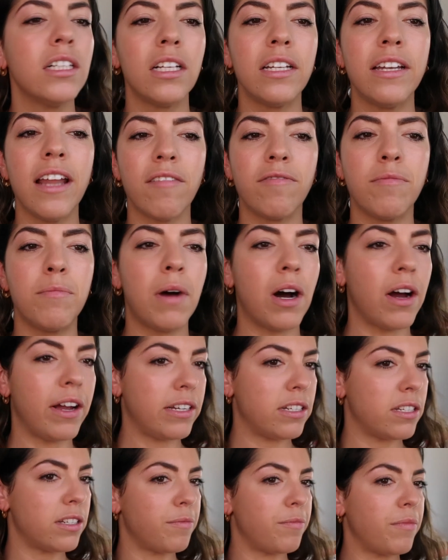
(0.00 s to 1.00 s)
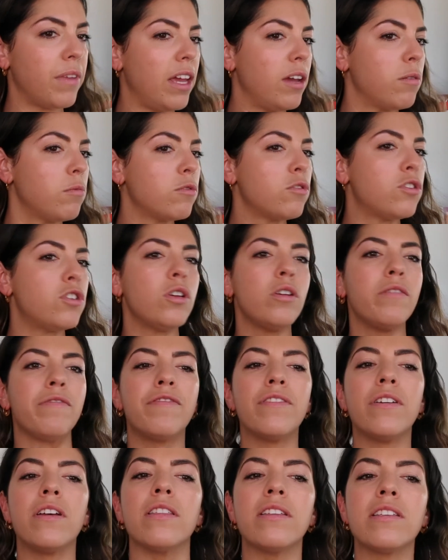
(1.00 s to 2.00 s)
Never mind. It will do
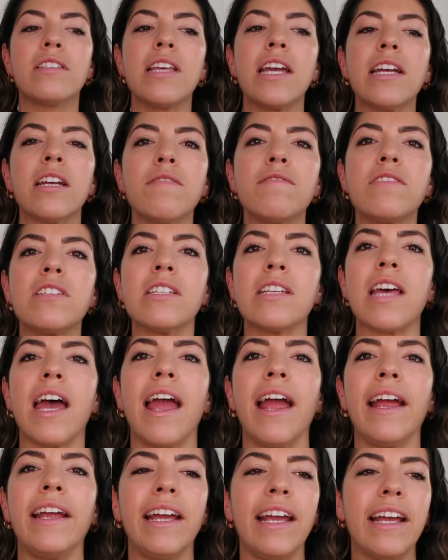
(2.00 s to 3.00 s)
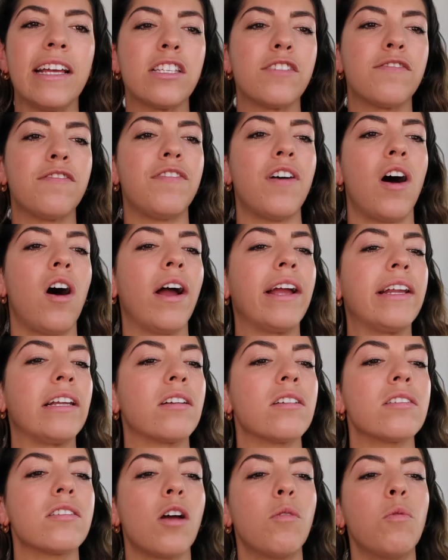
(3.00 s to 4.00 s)
for the sake of today. It's fine,
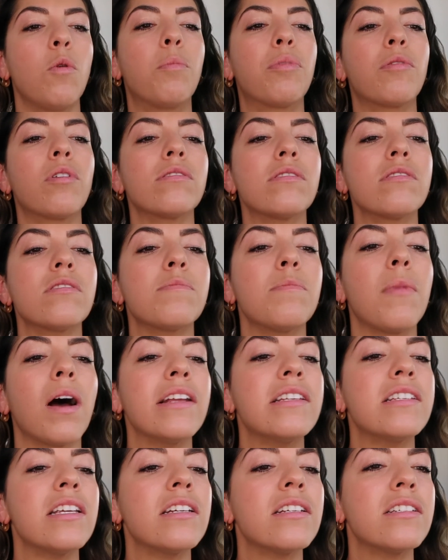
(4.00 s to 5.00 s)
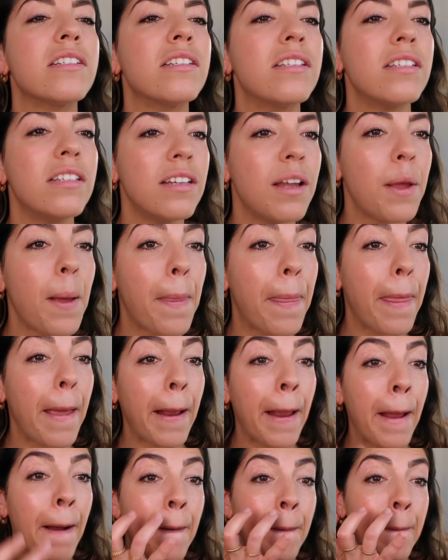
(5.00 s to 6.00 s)
because I will bronze my
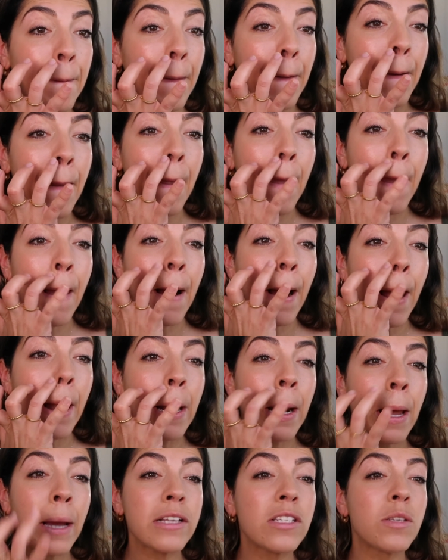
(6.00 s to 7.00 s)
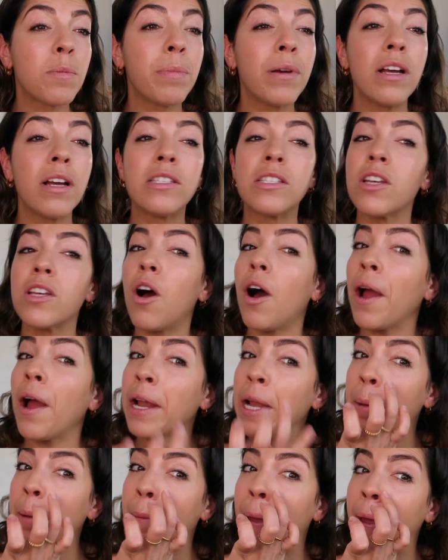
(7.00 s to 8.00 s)
pinky afterward. I like to put a
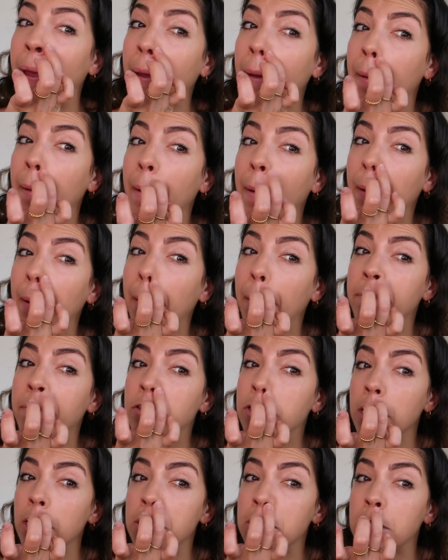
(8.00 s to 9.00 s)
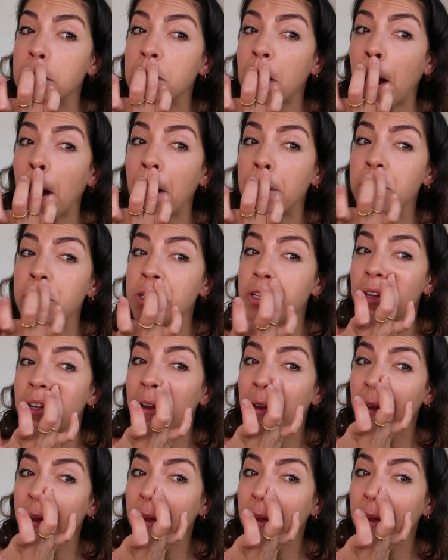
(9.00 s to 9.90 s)
tiny bit of Just a Touch